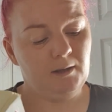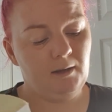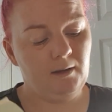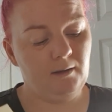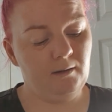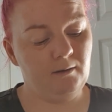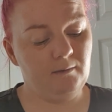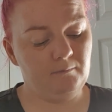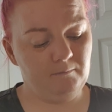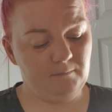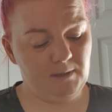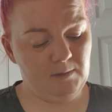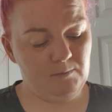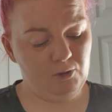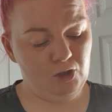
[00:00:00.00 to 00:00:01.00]

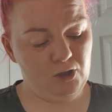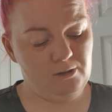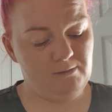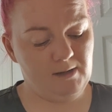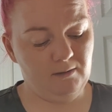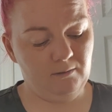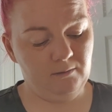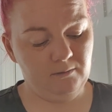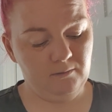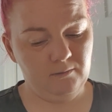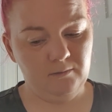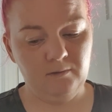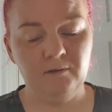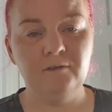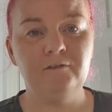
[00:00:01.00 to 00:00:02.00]
I'm sure I'll
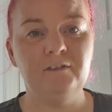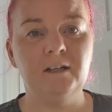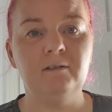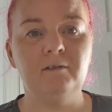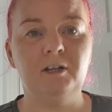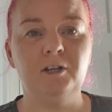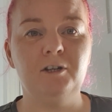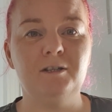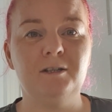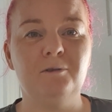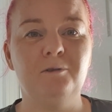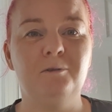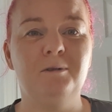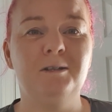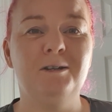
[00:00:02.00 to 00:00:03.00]
figure out as I
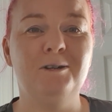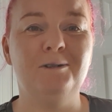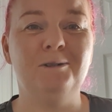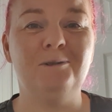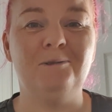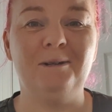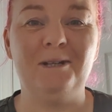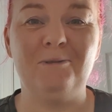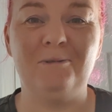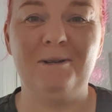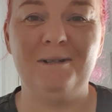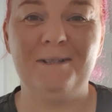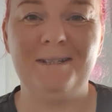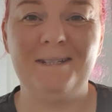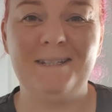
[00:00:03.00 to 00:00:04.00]
go along which
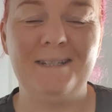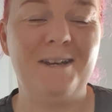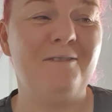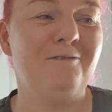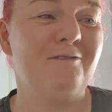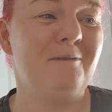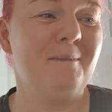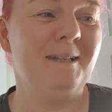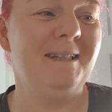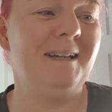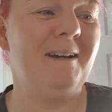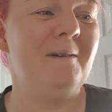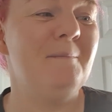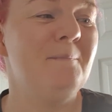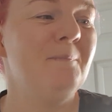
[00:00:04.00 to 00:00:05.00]
ones sound familiar.